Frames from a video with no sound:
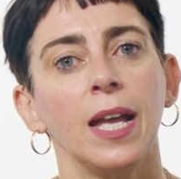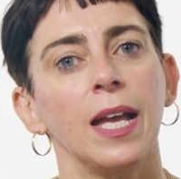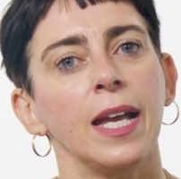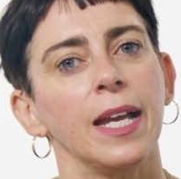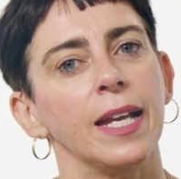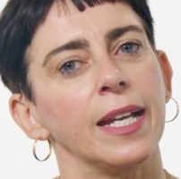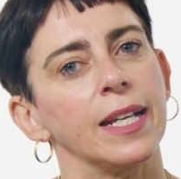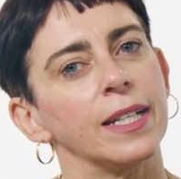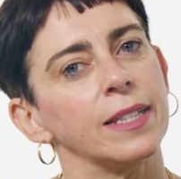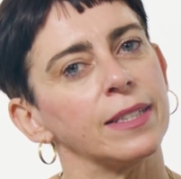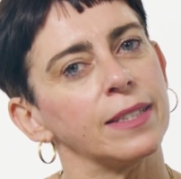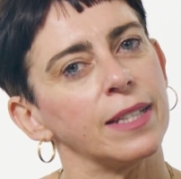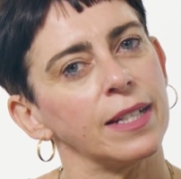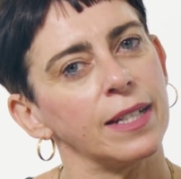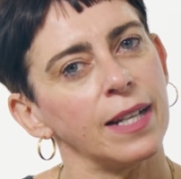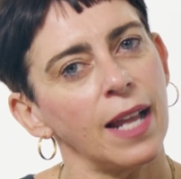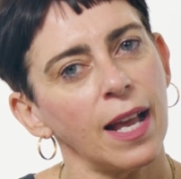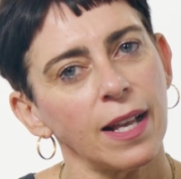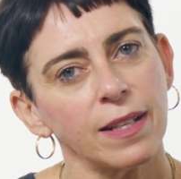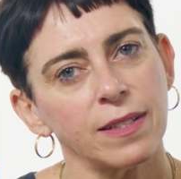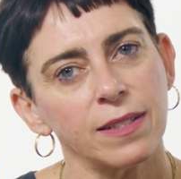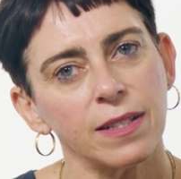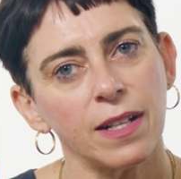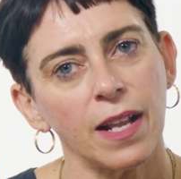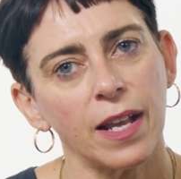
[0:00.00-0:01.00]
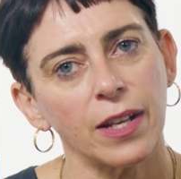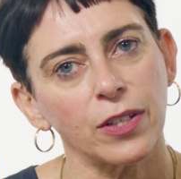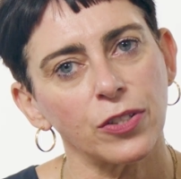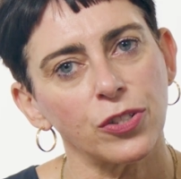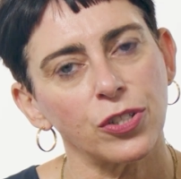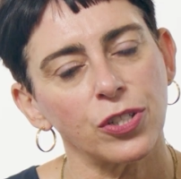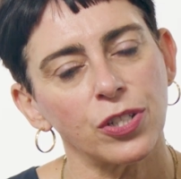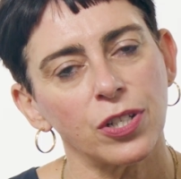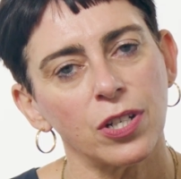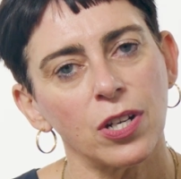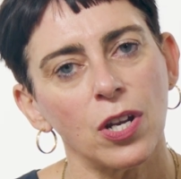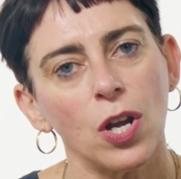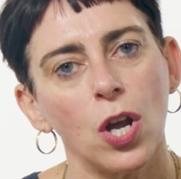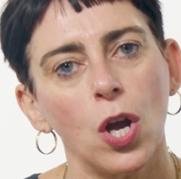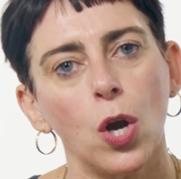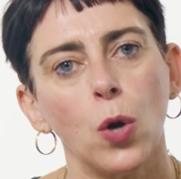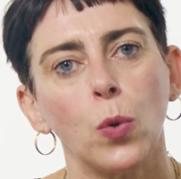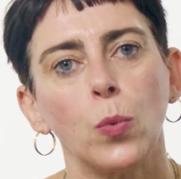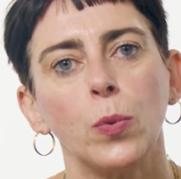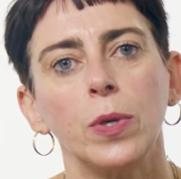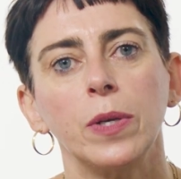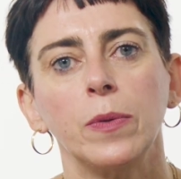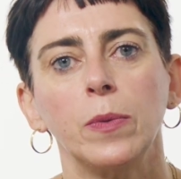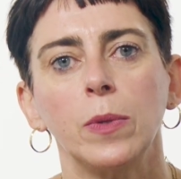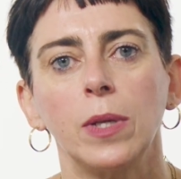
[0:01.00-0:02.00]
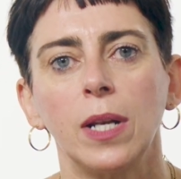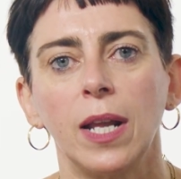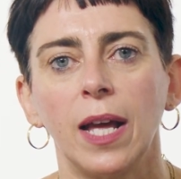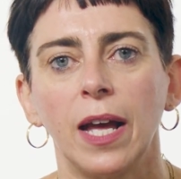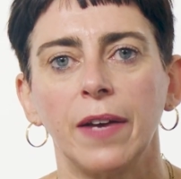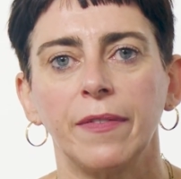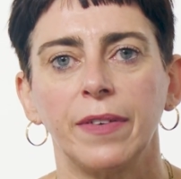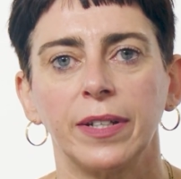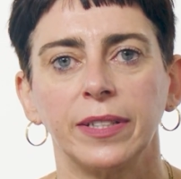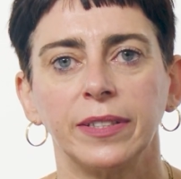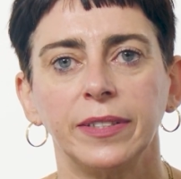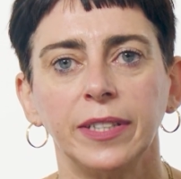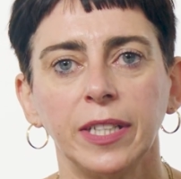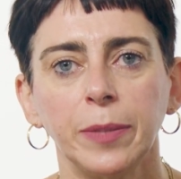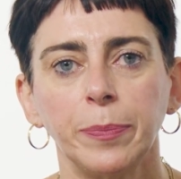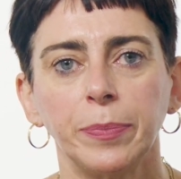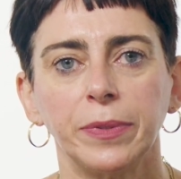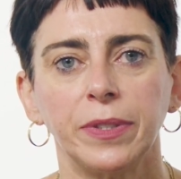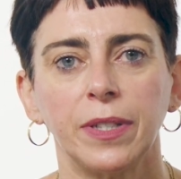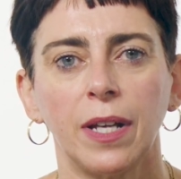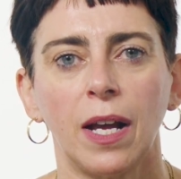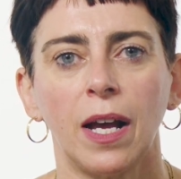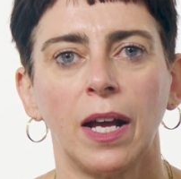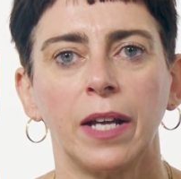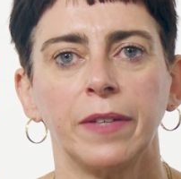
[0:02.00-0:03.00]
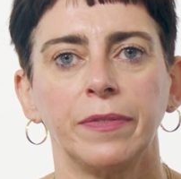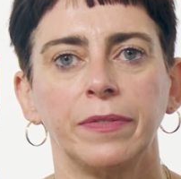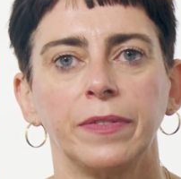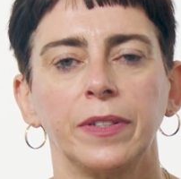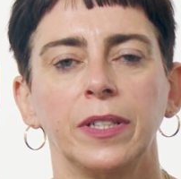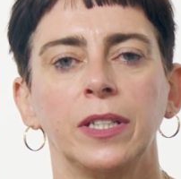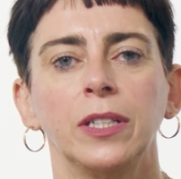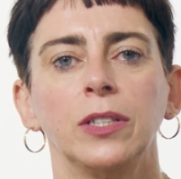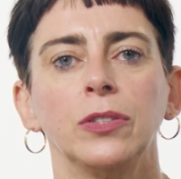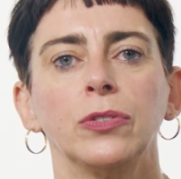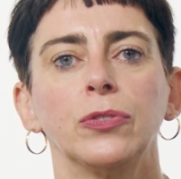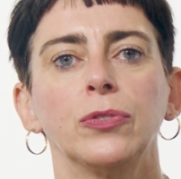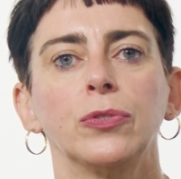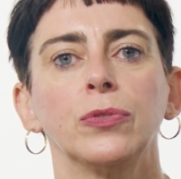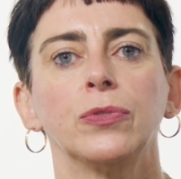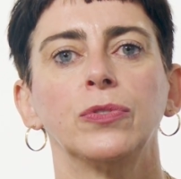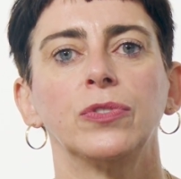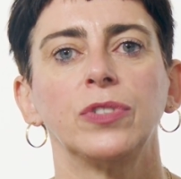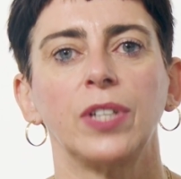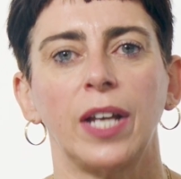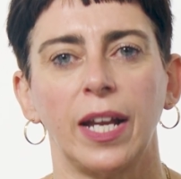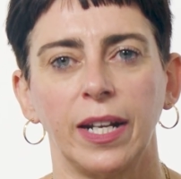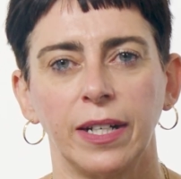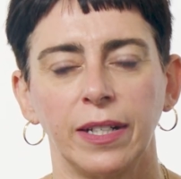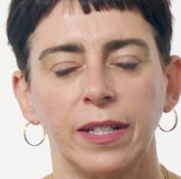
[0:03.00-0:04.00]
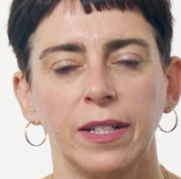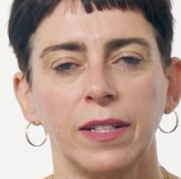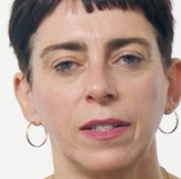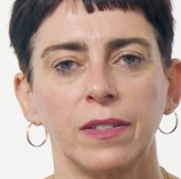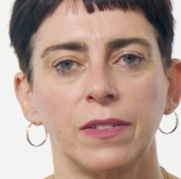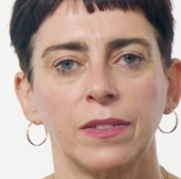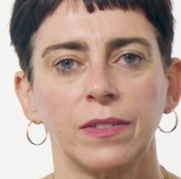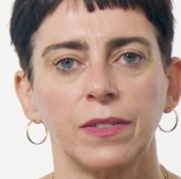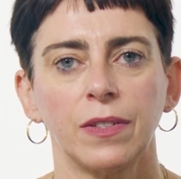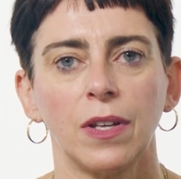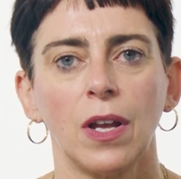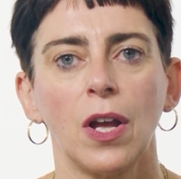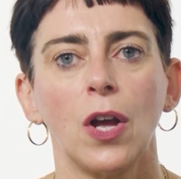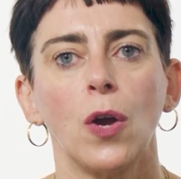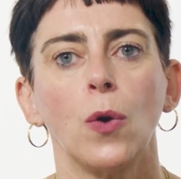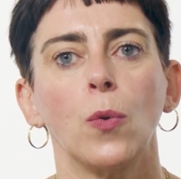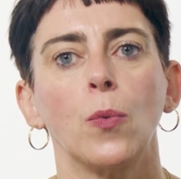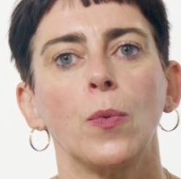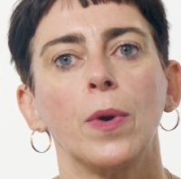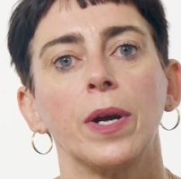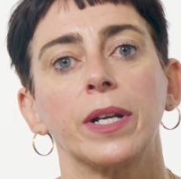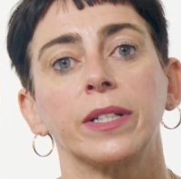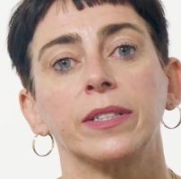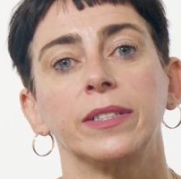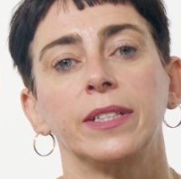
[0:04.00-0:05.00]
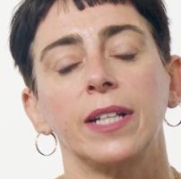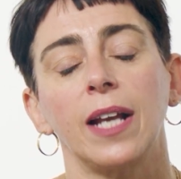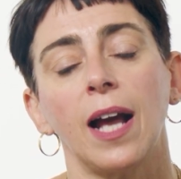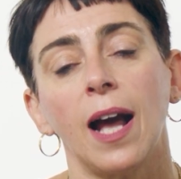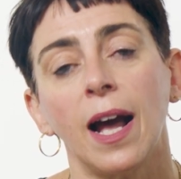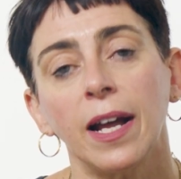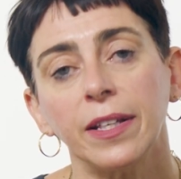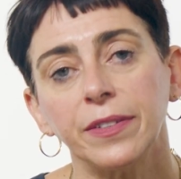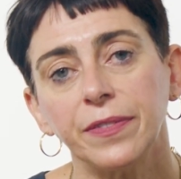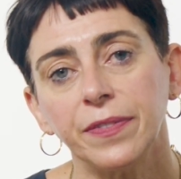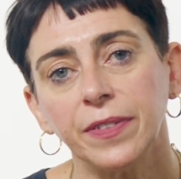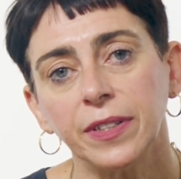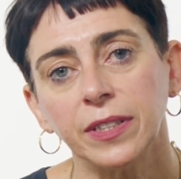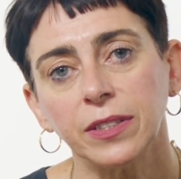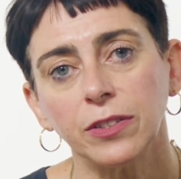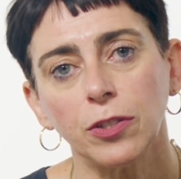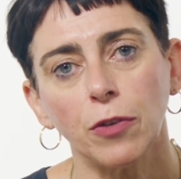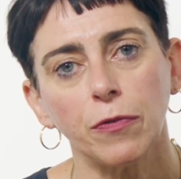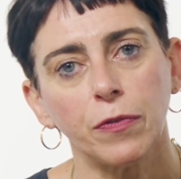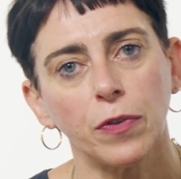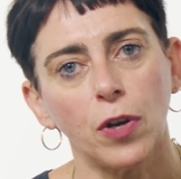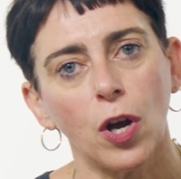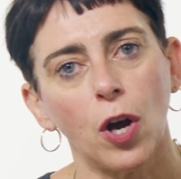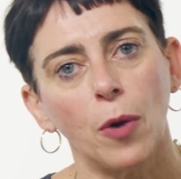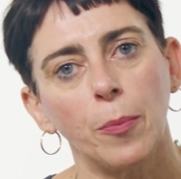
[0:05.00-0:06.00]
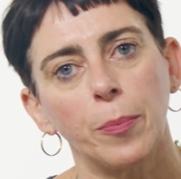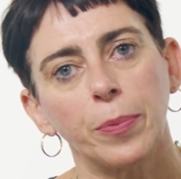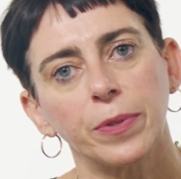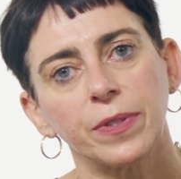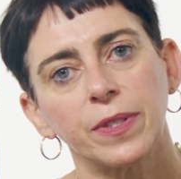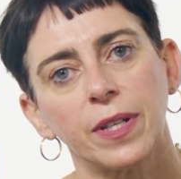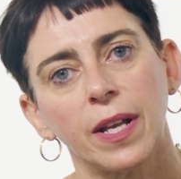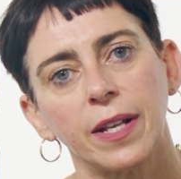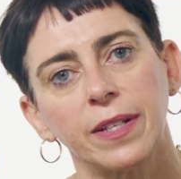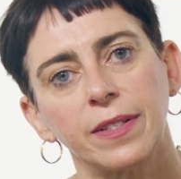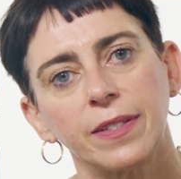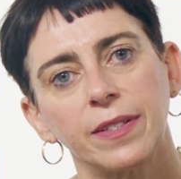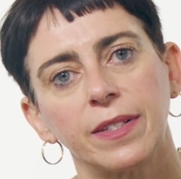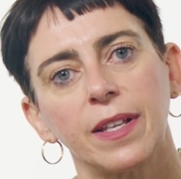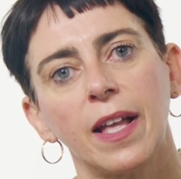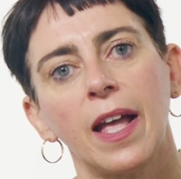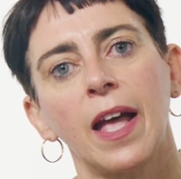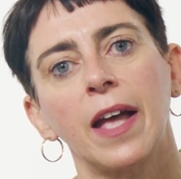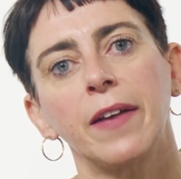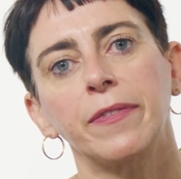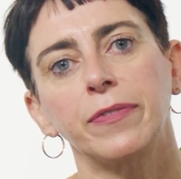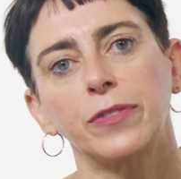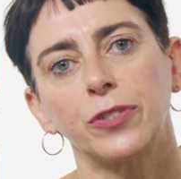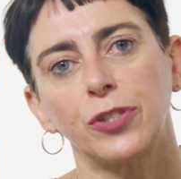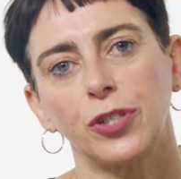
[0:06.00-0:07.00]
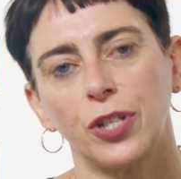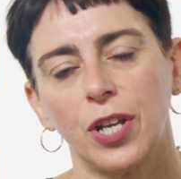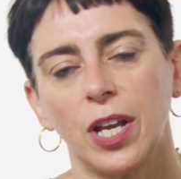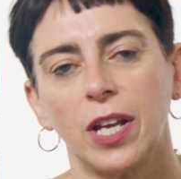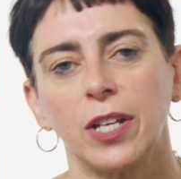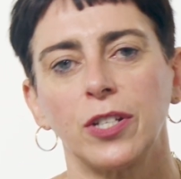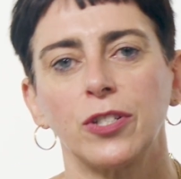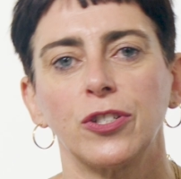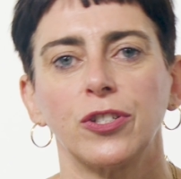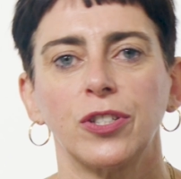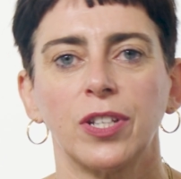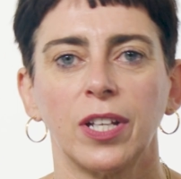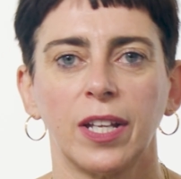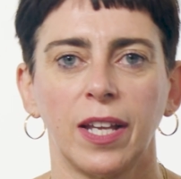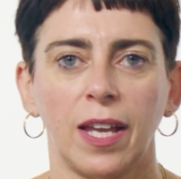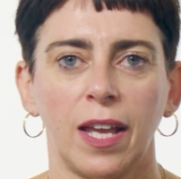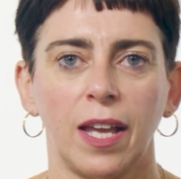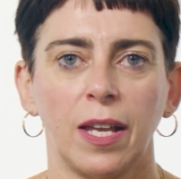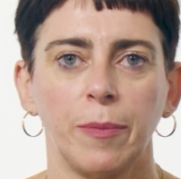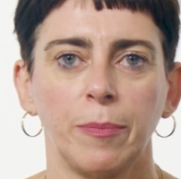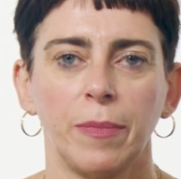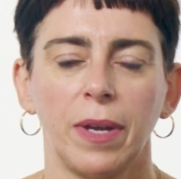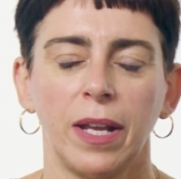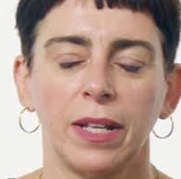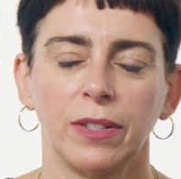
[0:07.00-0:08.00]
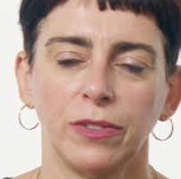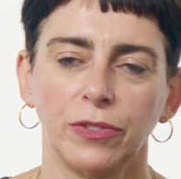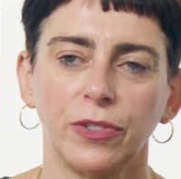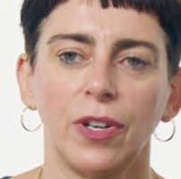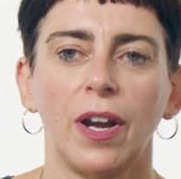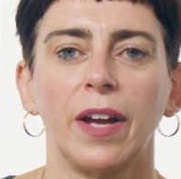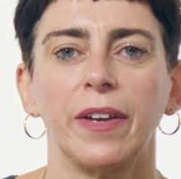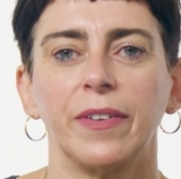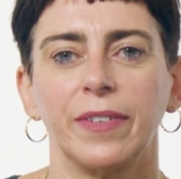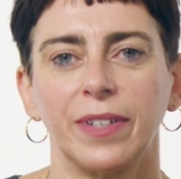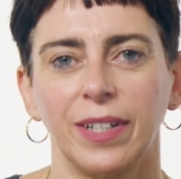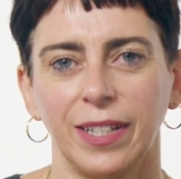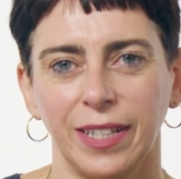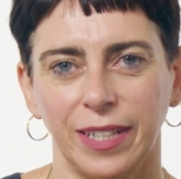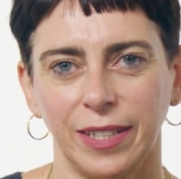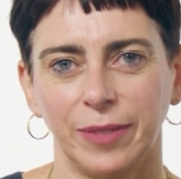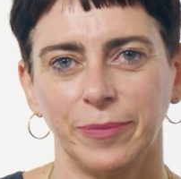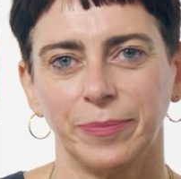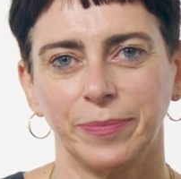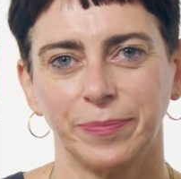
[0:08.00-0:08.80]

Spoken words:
In the next lecture, we will have a deep dive into tennis, where the advent of composites have changed the game entirely.